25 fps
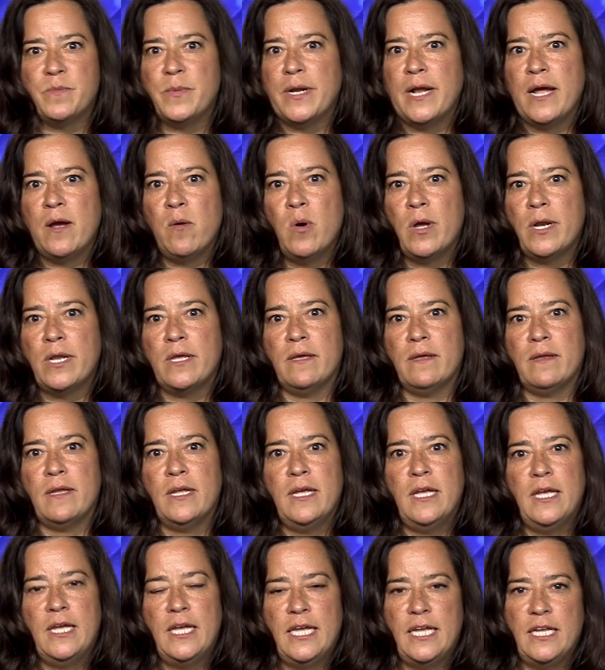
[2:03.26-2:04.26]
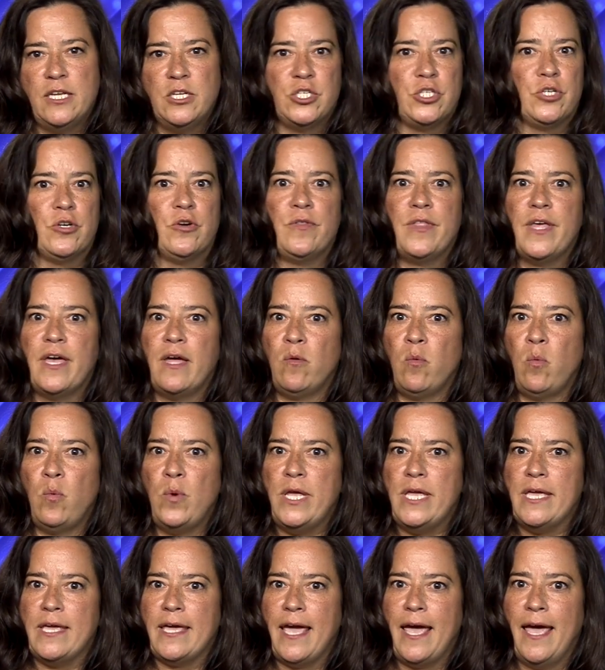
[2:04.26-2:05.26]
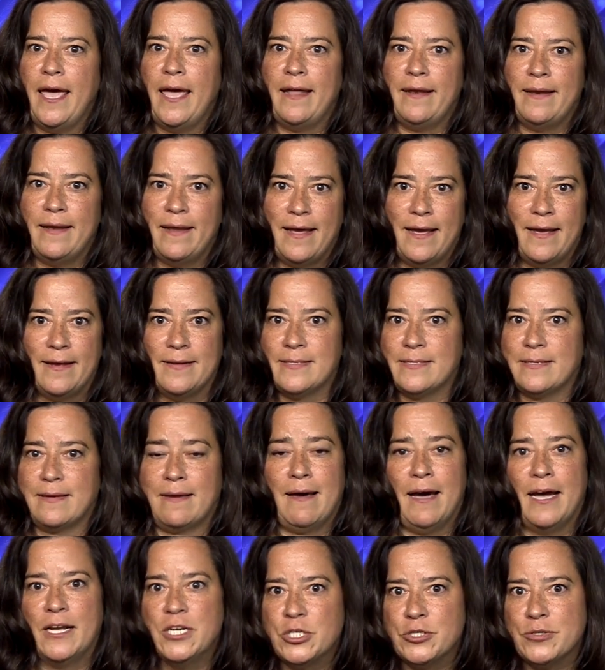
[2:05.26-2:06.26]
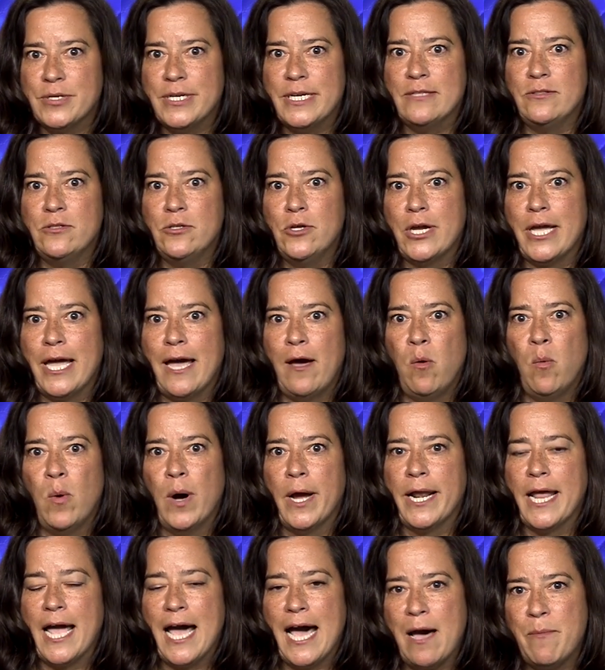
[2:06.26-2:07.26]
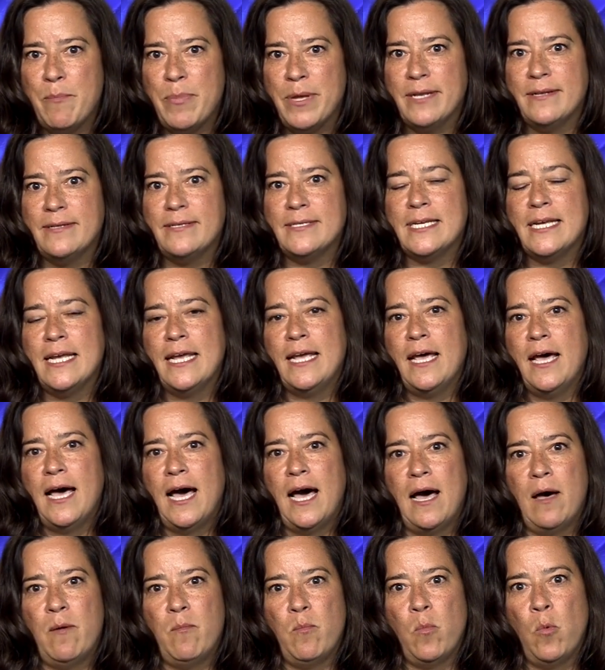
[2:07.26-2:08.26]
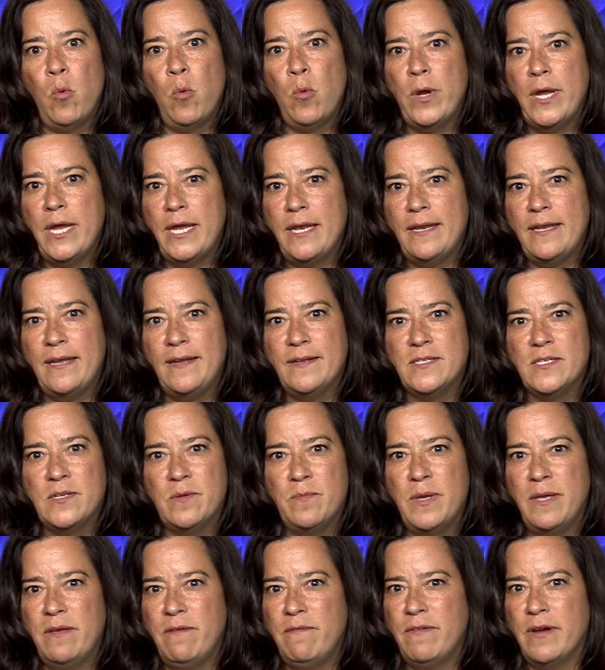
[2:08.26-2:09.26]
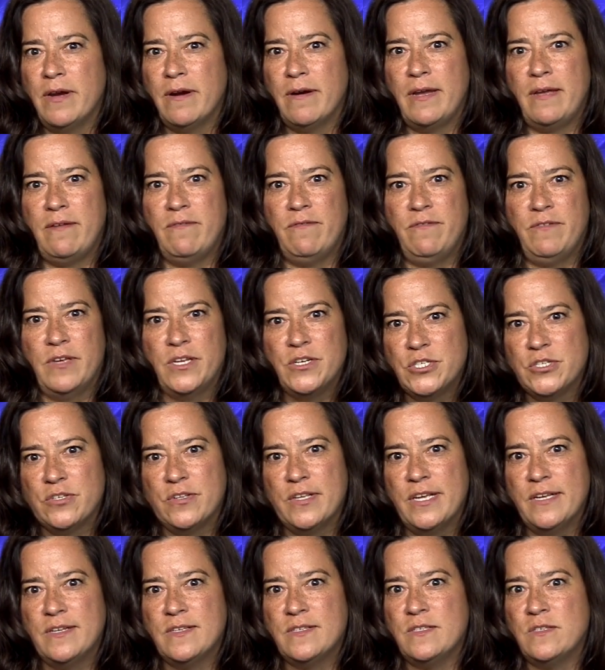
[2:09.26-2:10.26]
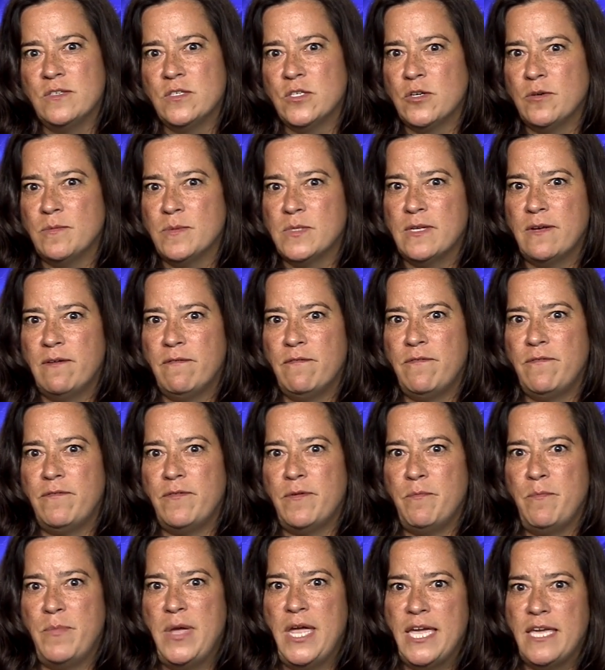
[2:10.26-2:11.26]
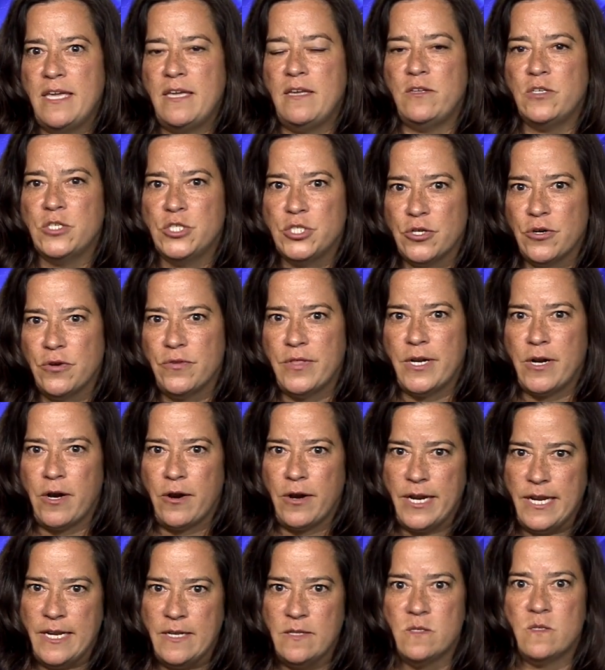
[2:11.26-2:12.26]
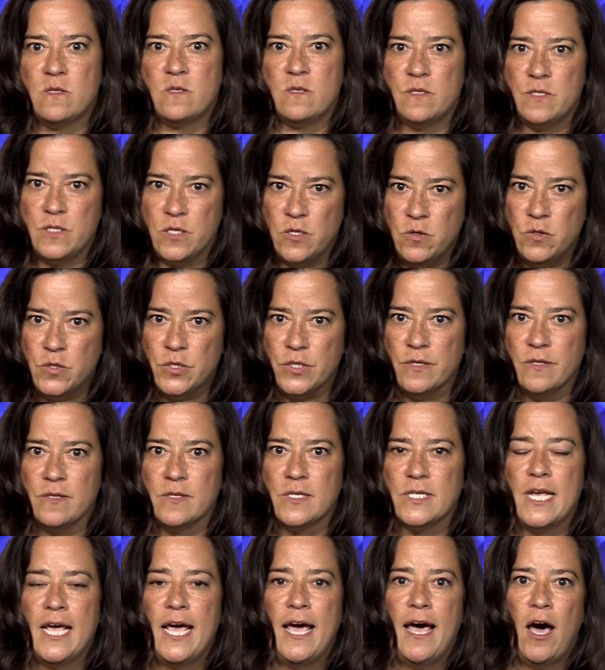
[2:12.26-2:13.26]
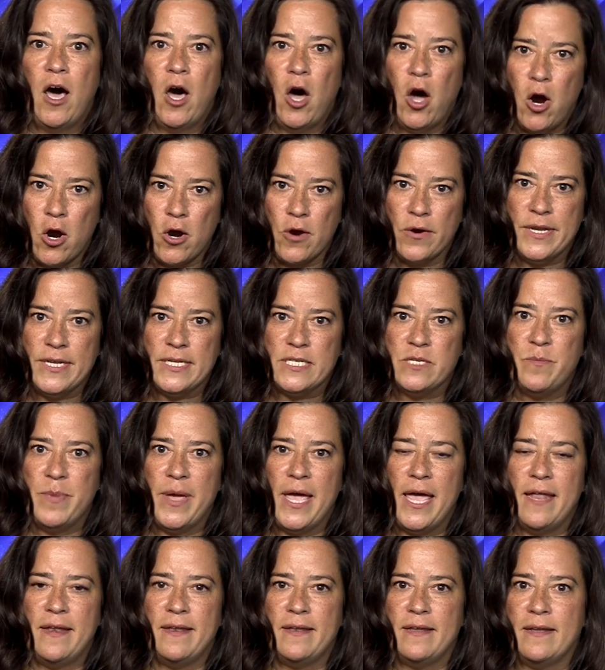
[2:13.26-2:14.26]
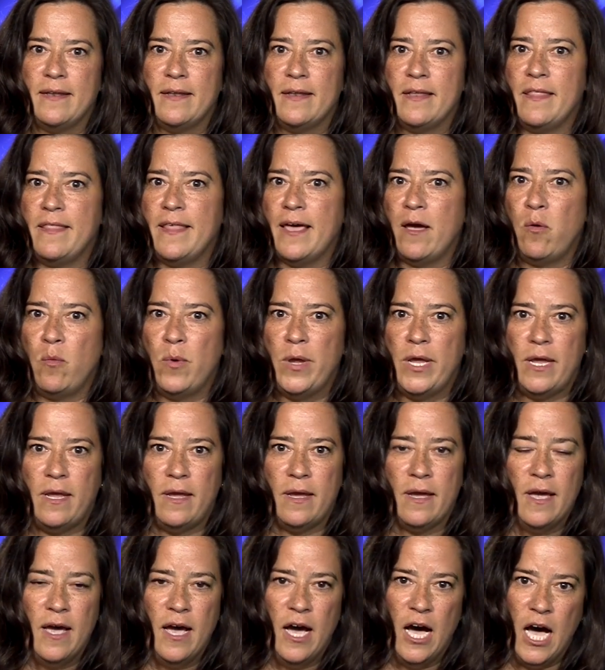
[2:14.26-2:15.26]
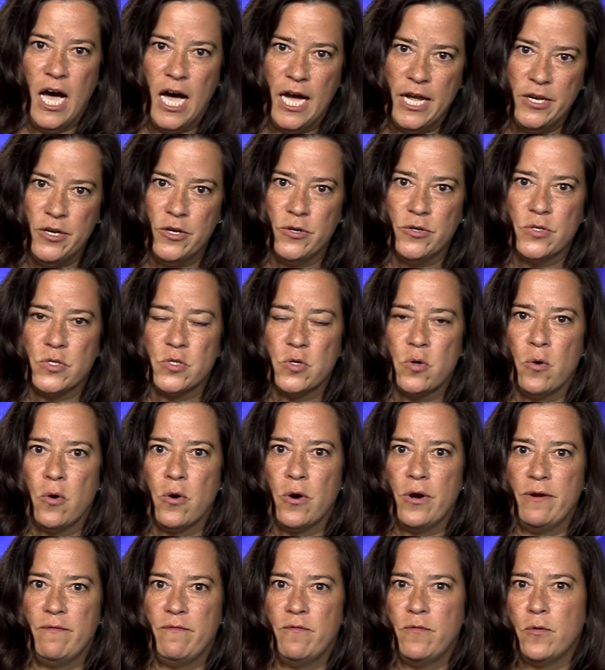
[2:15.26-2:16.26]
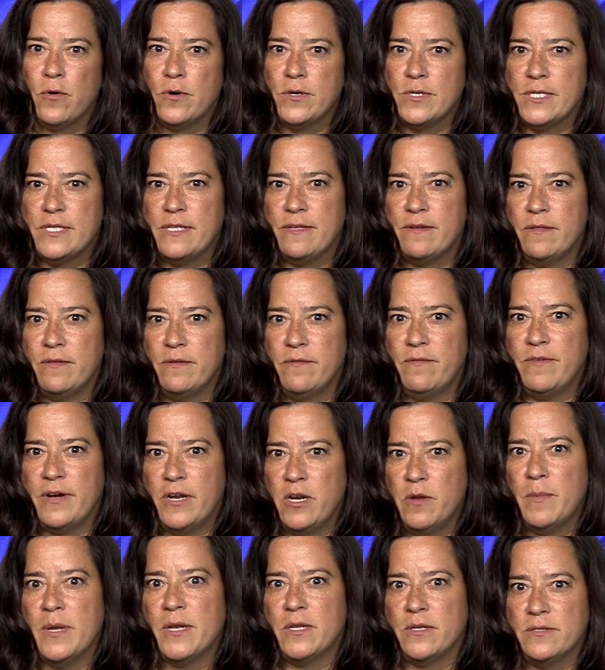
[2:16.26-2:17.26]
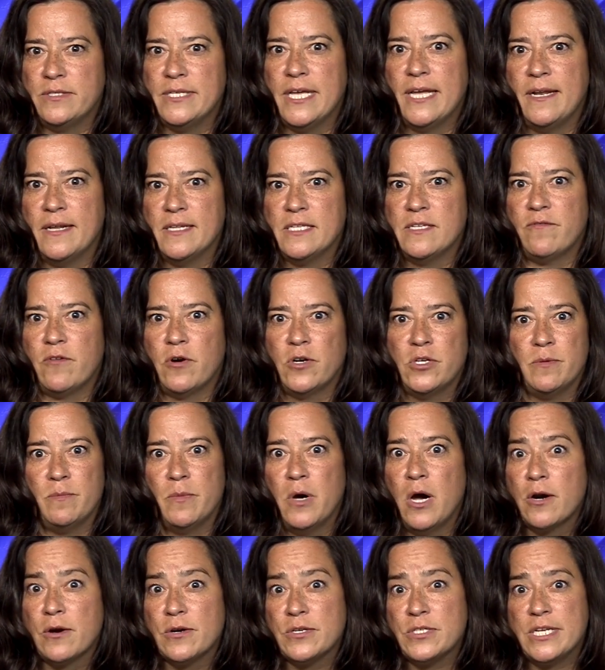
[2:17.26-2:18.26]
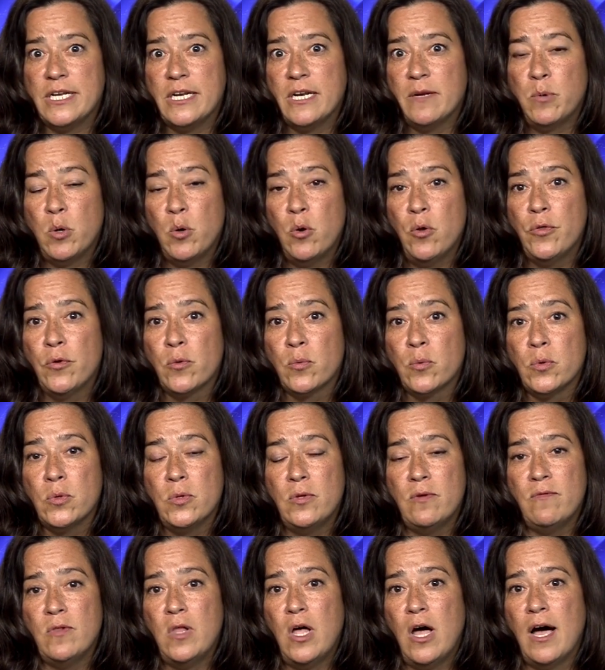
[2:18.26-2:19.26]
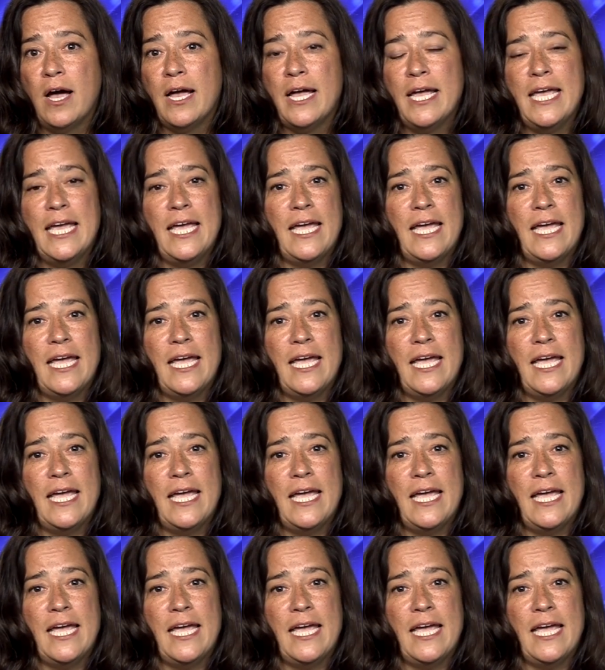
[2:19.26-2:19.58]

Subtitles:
But I want to ensure that we can, as a country, look at what happened. We need to be very vigilant in terms of making sure that our institutions are independent, that we underscore and enforce the fundamental tenets of our democracy and uphold the rule of law.